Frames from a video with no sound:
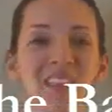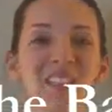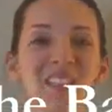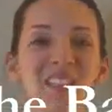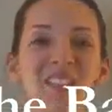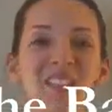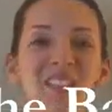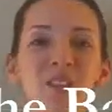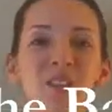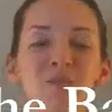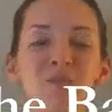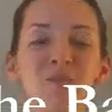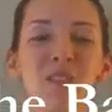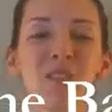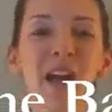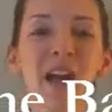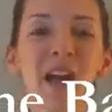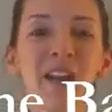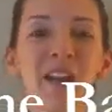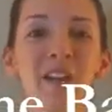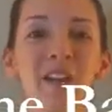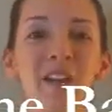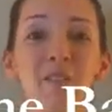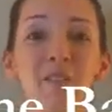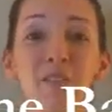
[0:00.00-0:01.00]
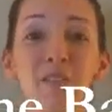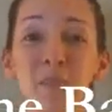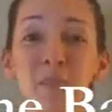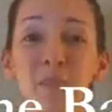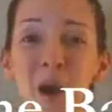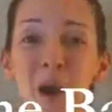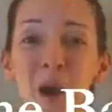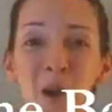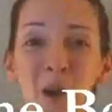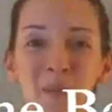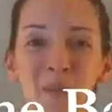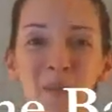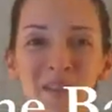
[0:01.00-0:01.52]
This is the flag of the
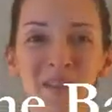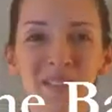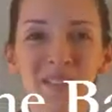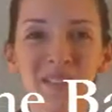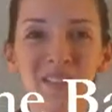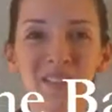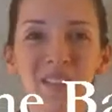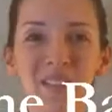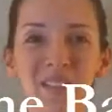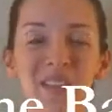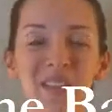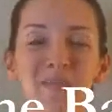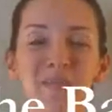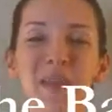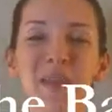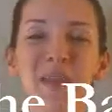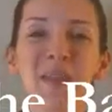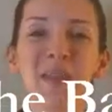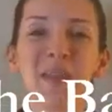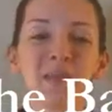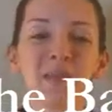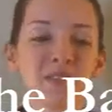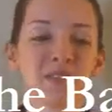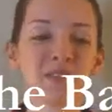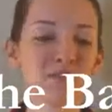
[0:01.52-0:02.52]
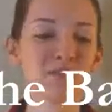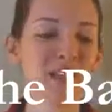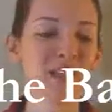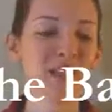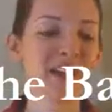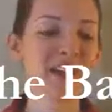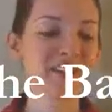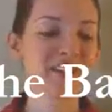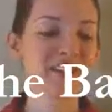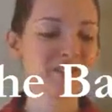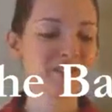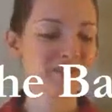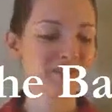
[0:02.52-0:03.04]
Bahamas, the Bahamian
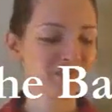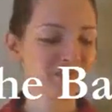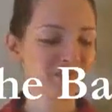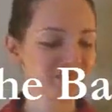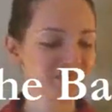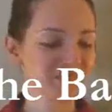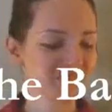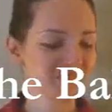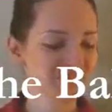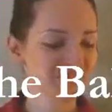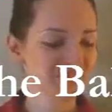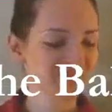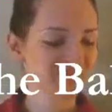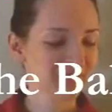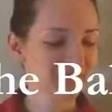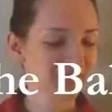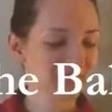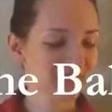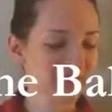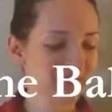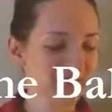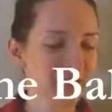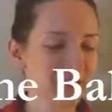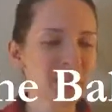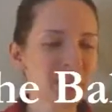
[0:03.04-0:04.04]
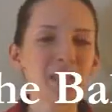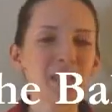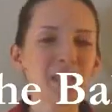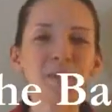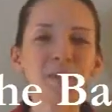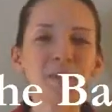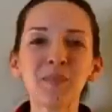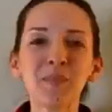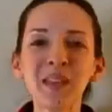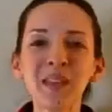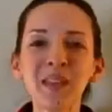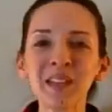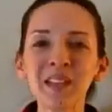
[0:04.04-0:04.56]
flag.
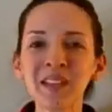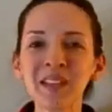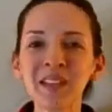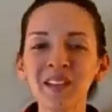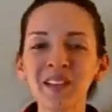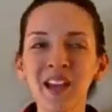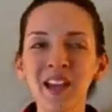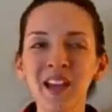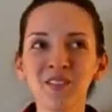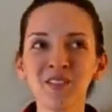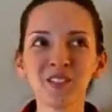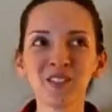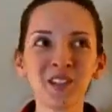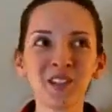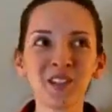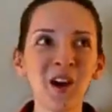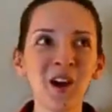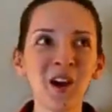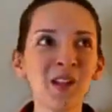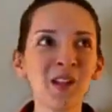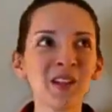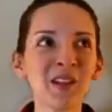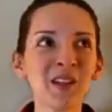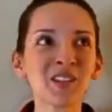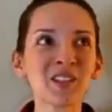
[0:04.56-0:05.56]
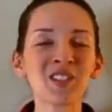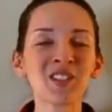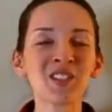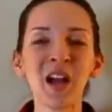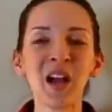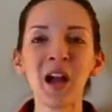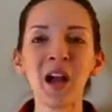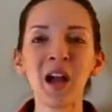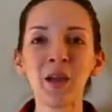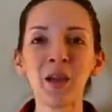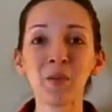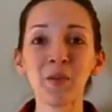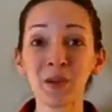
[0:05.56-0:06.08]
Immediately after college,
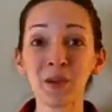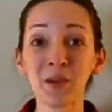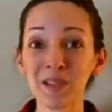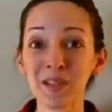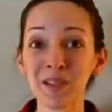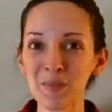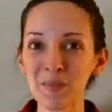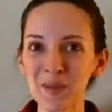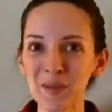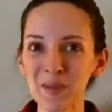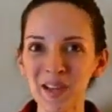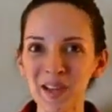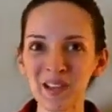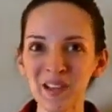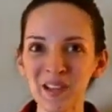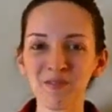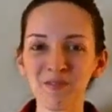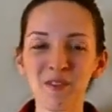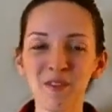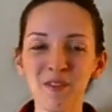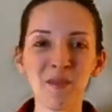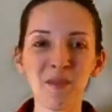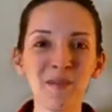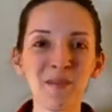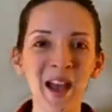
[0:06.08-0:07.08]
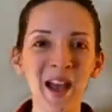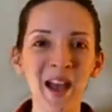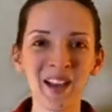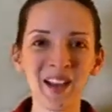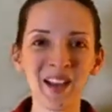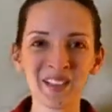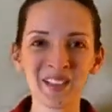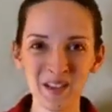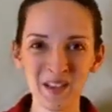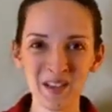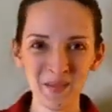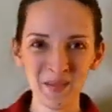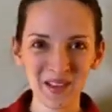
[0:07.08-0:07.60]
I wanted a break from
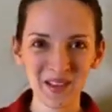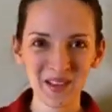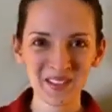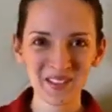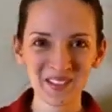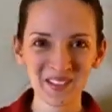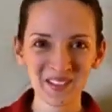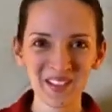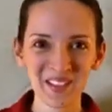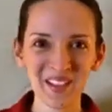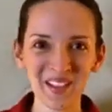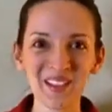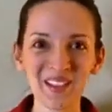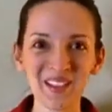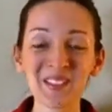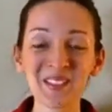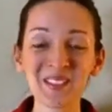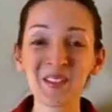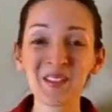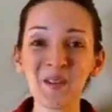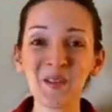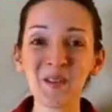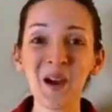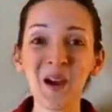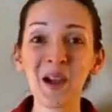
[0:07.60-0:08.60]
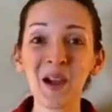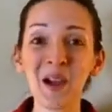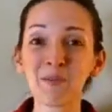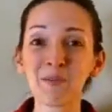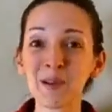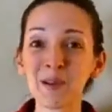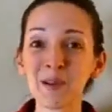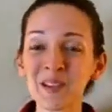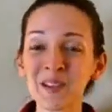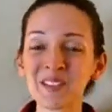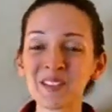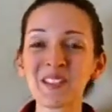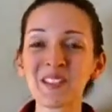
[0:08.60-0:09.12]
academics, so I
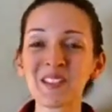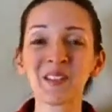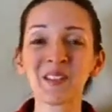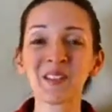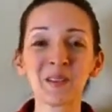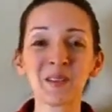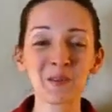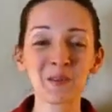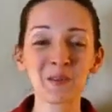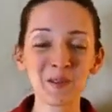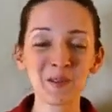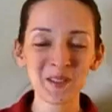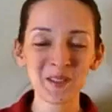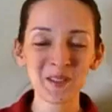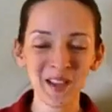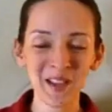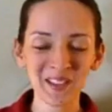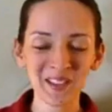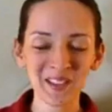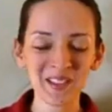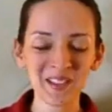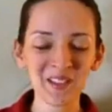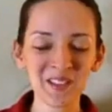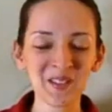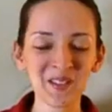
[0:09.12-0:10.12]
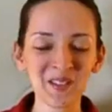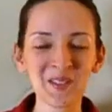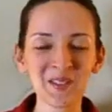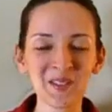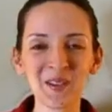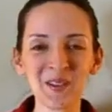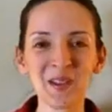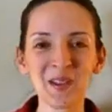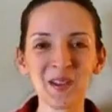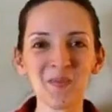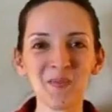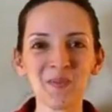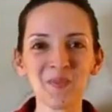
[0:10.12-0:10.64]
worked in the cruise line
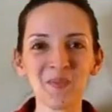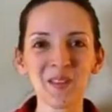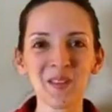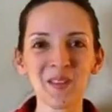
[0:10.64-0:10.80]
industry.